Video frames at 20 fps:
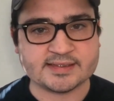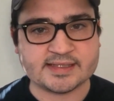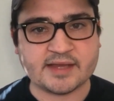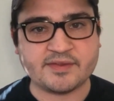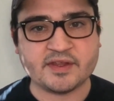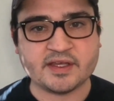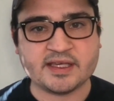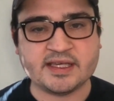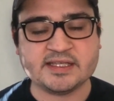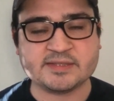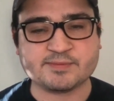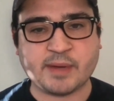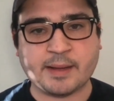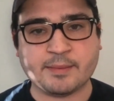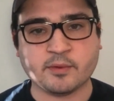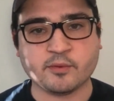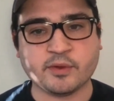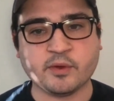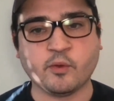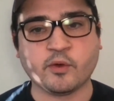I think he's
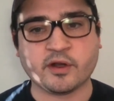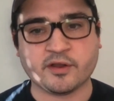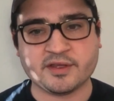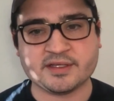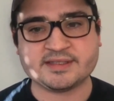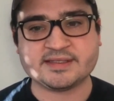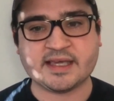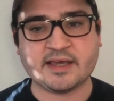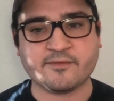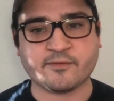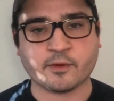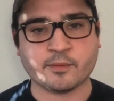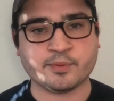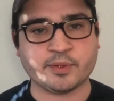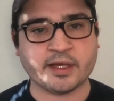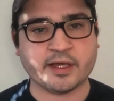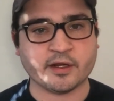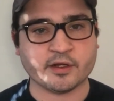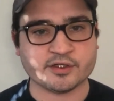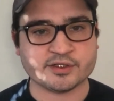probably one of the safer
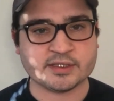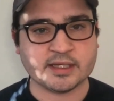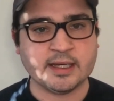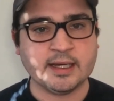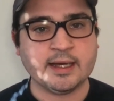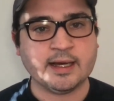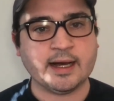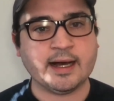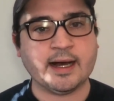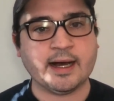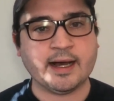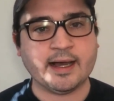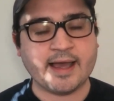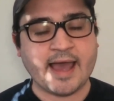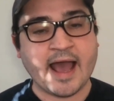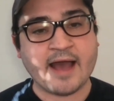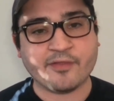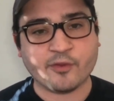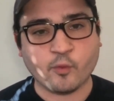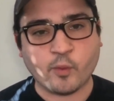players
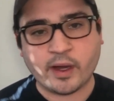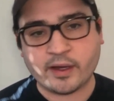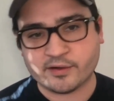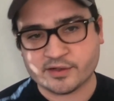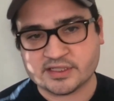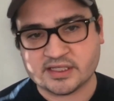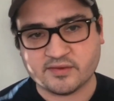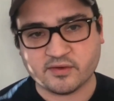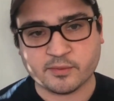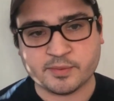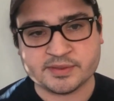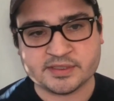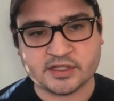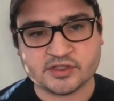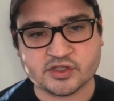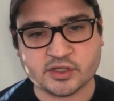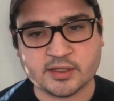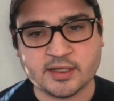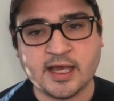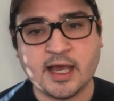at the wide receiver
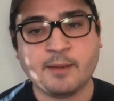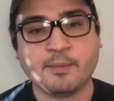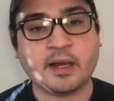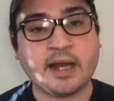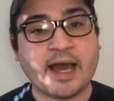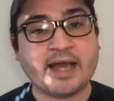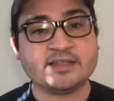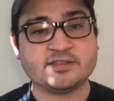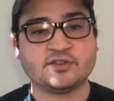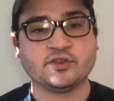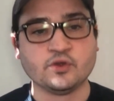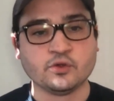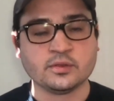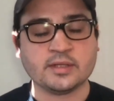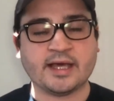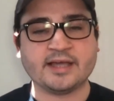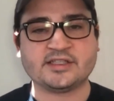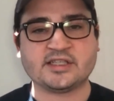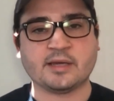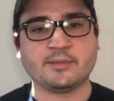position, but I do
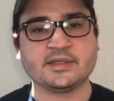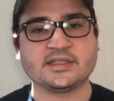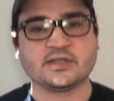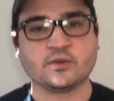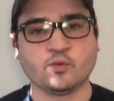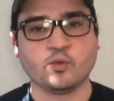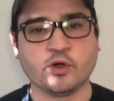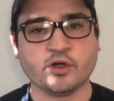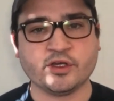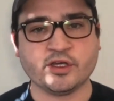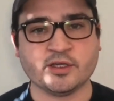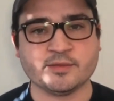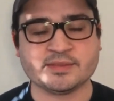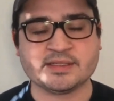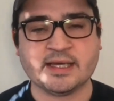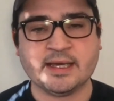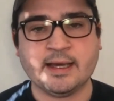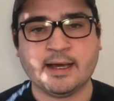like Jameson Williams.